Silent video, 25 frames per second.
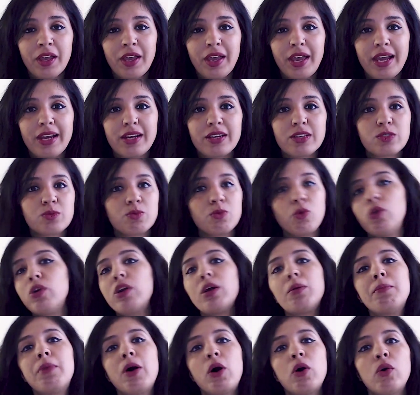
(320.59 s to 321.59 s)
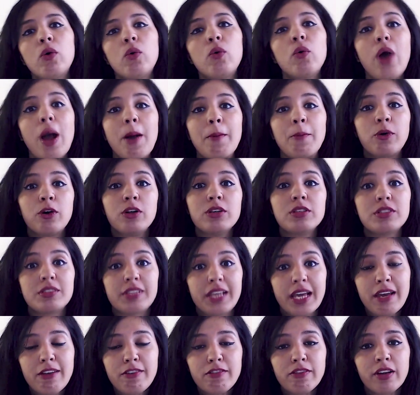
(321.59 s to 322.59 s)
it is more about, oh, I'm going to
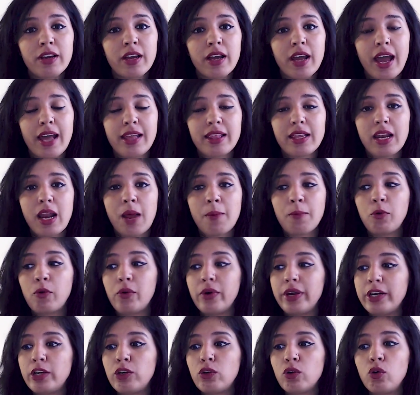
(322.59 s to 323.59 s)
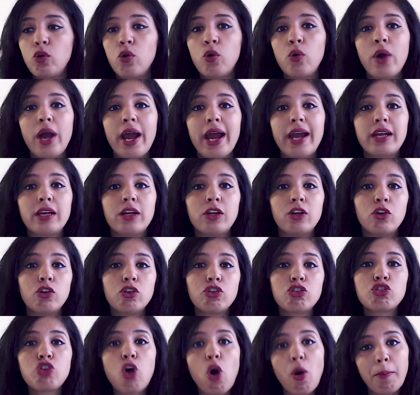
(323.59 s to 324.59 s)
save and then I'm going to go and
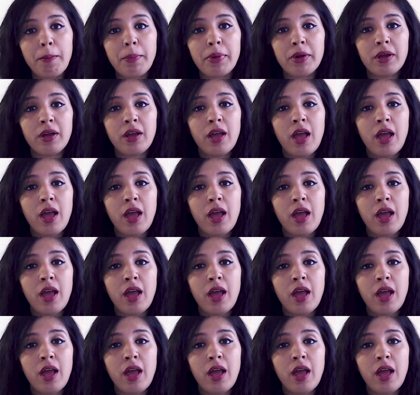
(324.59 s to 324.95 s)
shop.